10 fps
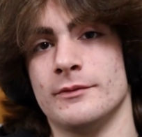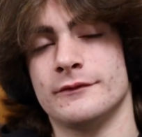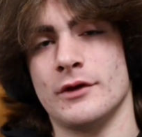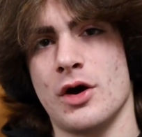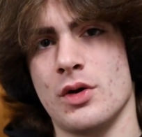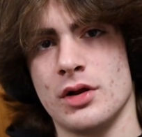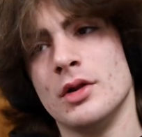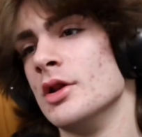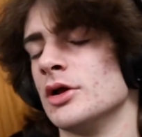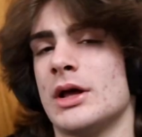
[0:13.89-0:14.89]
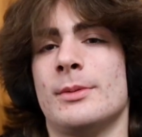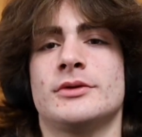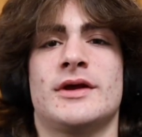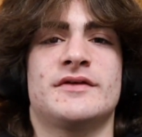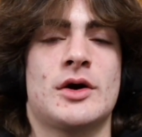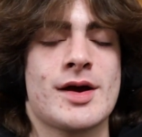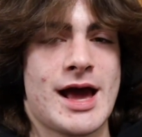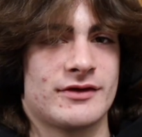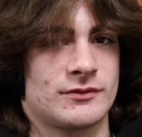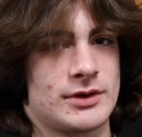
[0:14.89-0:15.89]
So, a couple days ago I
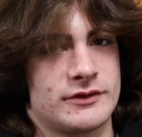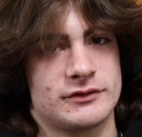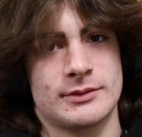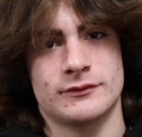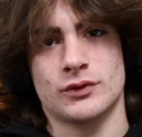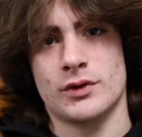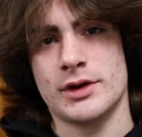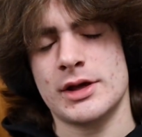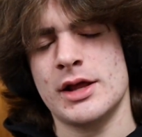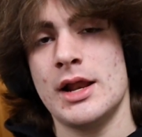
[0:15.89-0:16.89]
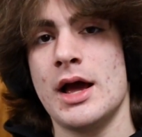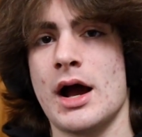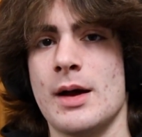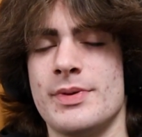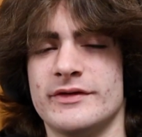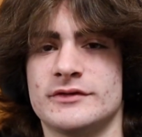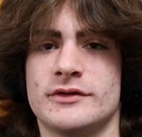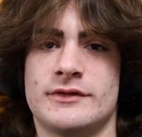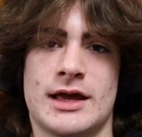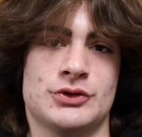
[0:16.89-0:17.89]
asked my Instagram story. I basically
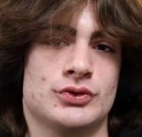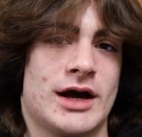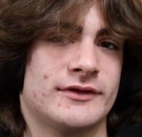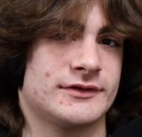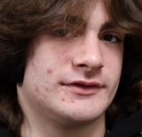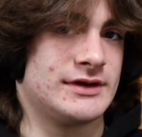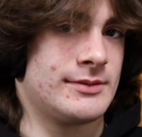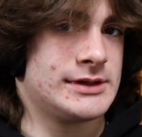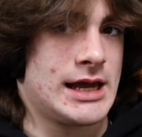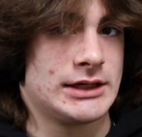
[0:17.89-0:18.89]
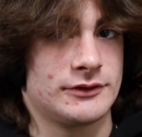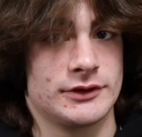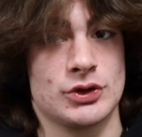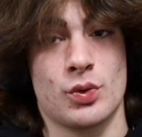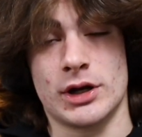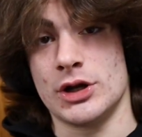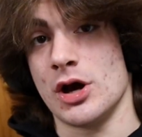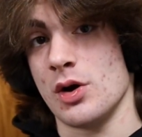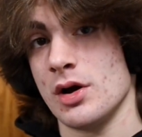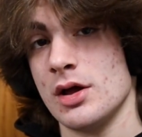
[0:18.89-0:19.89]
said you guys could DM me anything you want to
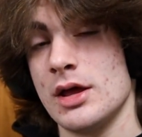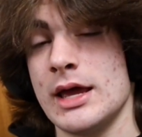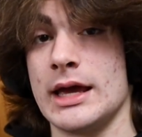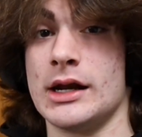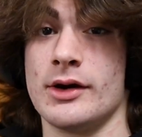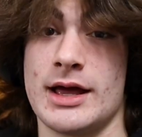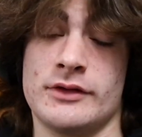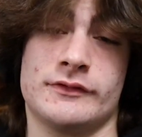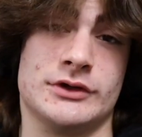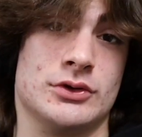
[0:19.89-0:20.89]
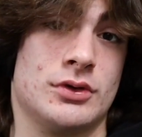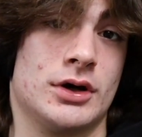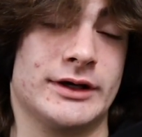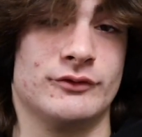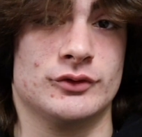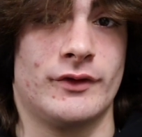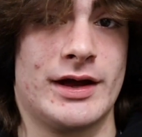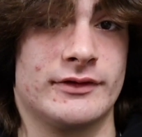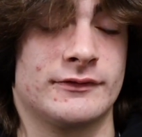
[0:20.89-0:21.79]
know and I'll answer you, I'll give you advice.